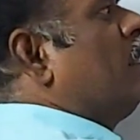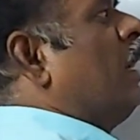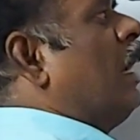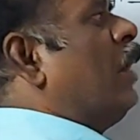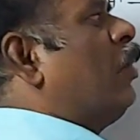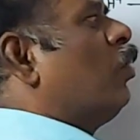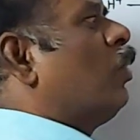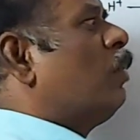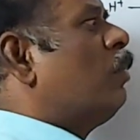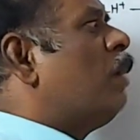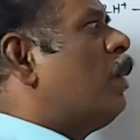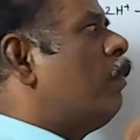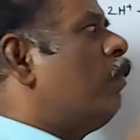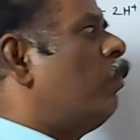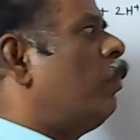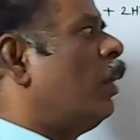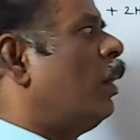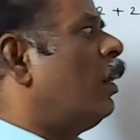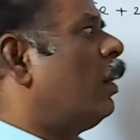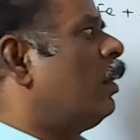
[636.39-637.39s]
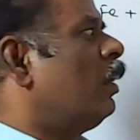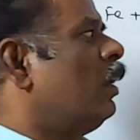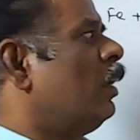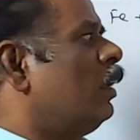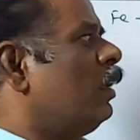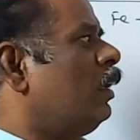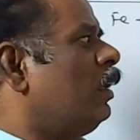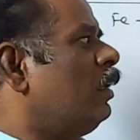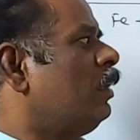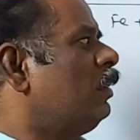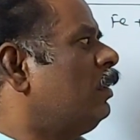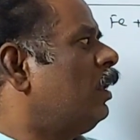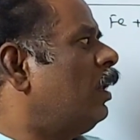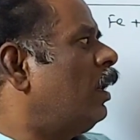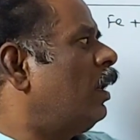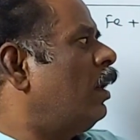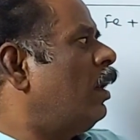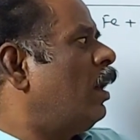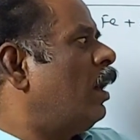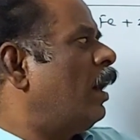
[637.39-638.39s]
And remember, in
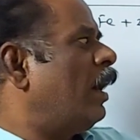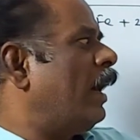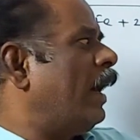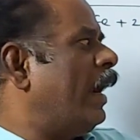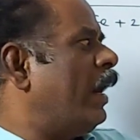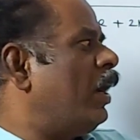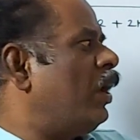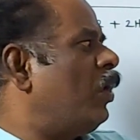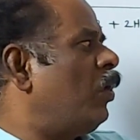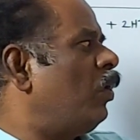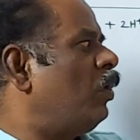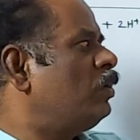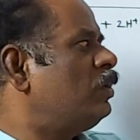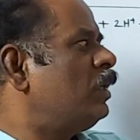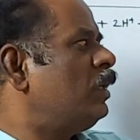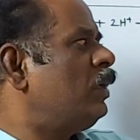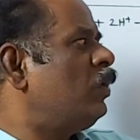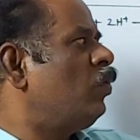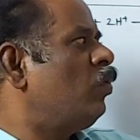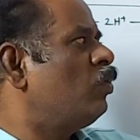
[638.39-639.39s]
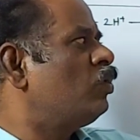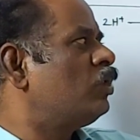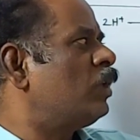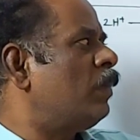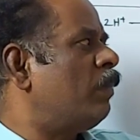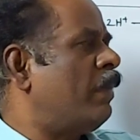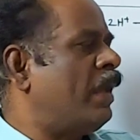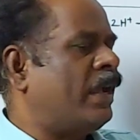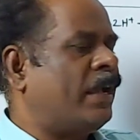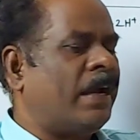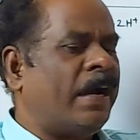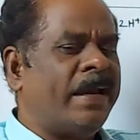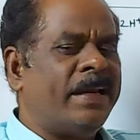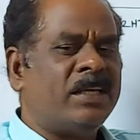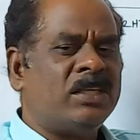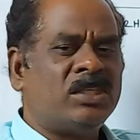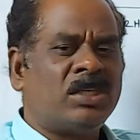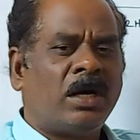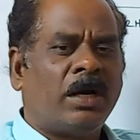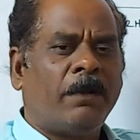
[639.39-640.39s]
the hydrogen evolution
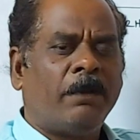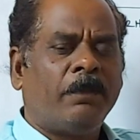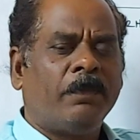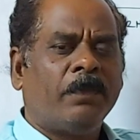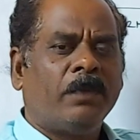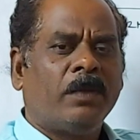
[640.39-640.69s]
mechanism,